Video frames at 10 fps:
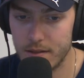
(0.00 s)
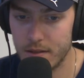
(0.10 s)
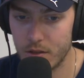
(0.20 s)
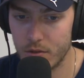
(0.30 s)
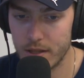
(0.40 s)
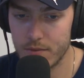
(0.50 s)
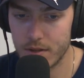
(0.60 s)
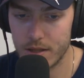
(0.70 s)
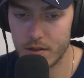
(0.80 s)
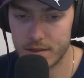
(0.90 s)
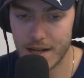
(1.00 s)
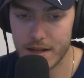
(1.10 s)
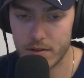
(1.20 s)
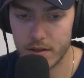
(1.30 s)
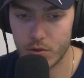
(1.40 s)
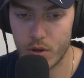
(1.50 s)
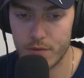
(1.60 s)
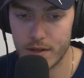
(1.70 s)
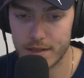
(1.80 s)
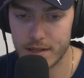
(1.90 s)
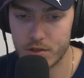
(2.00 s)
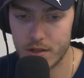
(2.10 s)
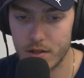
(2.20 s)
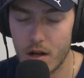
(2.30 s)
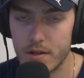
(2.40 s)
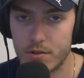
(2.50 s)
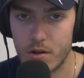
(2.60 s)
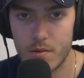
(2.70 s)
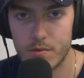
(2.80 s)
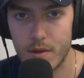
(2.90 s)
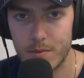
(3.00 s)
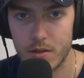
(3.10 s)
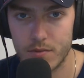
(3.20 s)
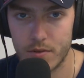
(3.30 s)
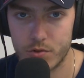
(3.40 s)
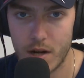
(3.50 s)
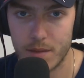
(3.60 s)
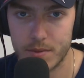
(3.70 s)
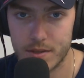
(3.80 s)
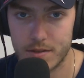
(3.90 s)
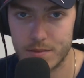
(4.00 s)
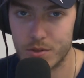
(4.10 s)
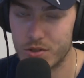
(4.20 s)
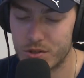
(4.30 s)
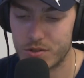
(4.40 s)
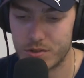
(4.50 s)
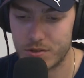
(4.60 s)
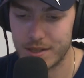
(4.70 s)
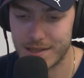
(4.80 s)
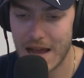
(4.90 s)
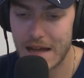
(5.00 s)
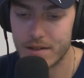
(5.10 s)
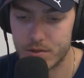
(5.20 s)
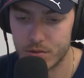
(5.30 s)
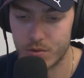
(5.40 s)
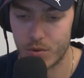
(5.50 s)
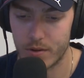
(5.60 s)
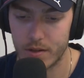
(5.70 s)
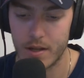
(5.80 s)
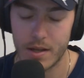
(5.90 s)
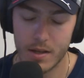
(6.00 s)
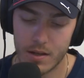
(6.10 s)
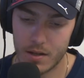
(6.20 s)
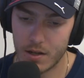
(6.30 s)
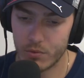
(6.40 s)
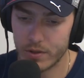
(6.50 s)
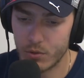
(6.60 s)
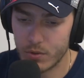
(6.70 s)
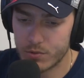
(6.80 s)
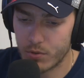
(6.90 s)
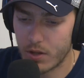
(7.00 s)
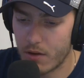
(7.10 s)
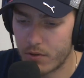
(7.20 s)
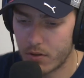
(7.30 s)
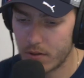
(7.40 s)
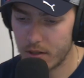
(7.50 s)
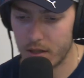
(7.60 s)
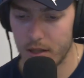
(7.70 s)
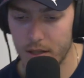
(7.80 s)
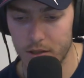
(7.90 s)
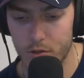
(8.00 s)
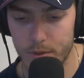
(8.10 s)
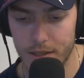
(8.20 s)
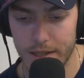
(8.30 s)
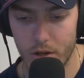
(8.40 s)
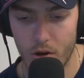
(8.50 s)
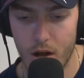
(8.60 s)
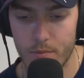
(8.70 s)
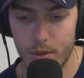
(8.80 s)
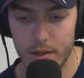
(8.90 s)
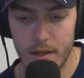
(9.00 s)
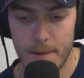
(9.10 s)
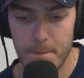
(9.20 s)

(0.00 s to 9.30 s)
you know, even in the Saturday, the qualifying session, and not in terms maybe of track positioning, but just his attitude toward it, you know, which we'll cover a little bit later on. But,